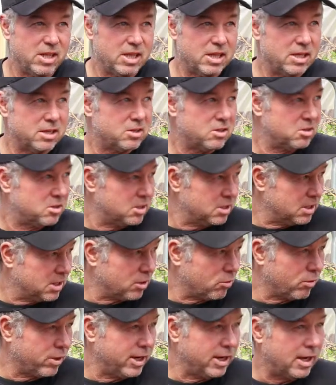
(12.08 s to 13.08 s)
This is in the
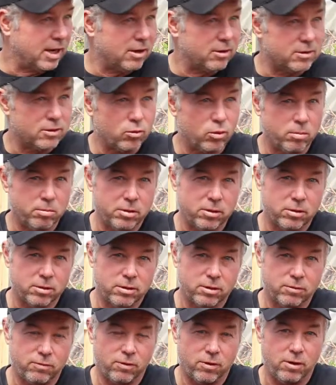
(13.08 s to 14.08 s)
greenhouse that we built
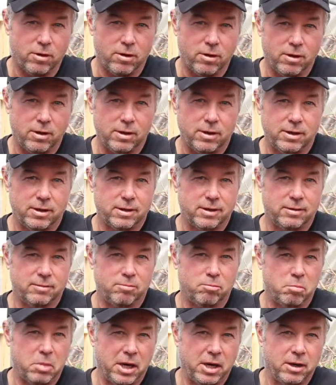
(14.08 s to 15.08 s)
this fall and
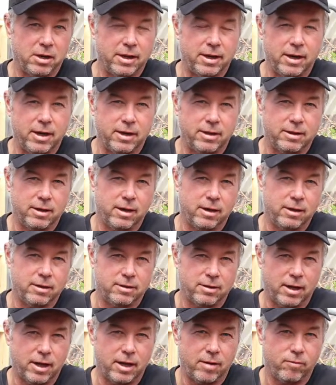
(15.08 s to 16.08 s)
barely got it done in
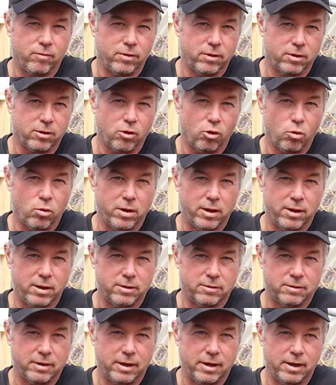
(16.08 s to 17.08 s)
time for the cold weather to
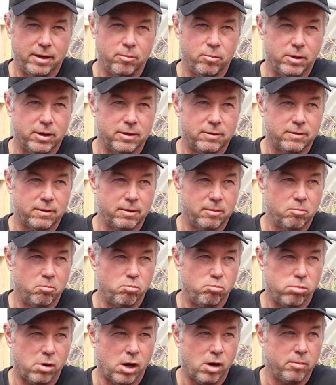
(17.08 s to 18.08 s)
set in, but it's a
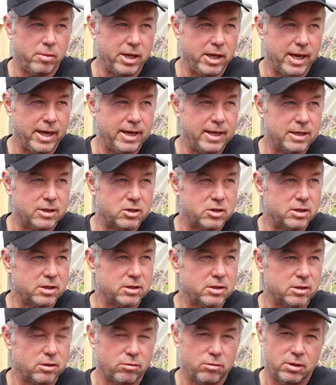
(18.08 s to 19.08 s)
balmy
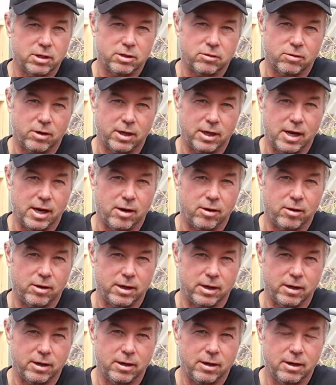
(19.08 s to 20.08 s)
86 degrees right now in
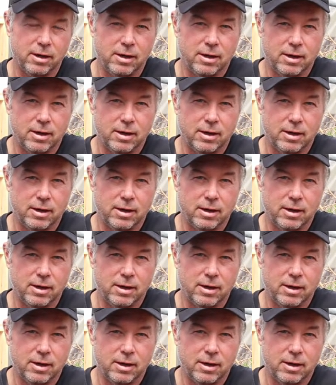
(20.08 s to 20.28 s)
here.